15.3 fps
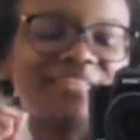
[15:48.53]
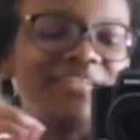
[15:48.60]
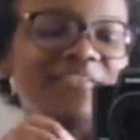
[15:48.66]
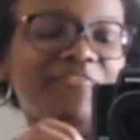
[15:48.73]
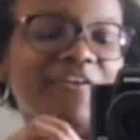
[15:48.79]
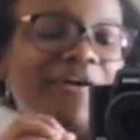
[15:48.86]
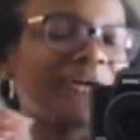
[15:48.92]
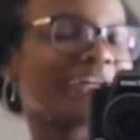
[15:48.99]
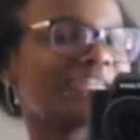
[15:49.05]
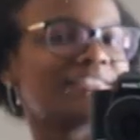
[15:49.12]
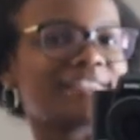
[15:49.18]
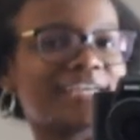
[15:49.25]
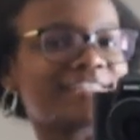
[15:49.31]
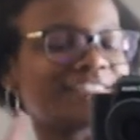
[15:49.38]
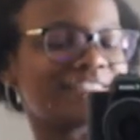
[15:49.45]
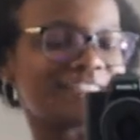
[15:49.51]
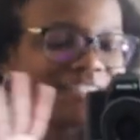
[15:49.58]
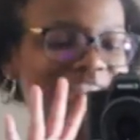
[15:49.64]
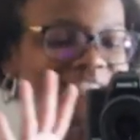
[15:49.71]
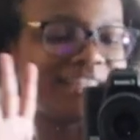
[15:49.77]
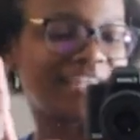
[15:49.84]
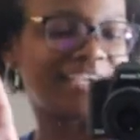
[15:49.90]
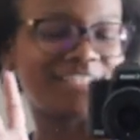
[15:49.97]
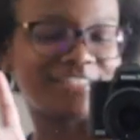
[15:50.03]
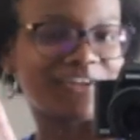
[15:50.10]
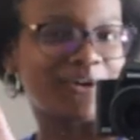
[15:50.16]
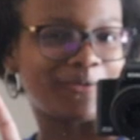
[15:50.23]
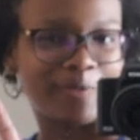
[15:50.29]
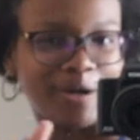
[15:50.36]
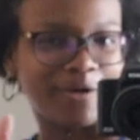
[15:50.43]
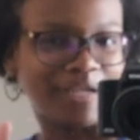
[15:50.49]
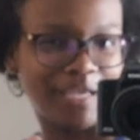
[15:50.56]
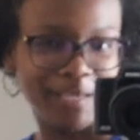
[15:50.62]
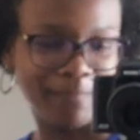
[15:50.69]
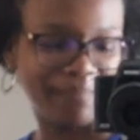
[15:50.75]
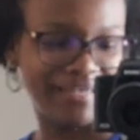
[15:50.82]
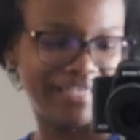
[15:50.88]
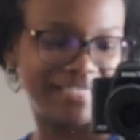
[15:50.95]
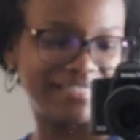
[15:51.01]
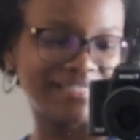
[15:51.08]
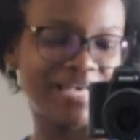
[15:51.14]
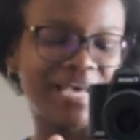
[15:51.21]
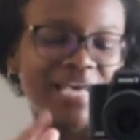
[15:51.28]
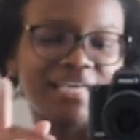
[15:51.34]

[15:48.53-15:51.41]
different organizations and things are around campus,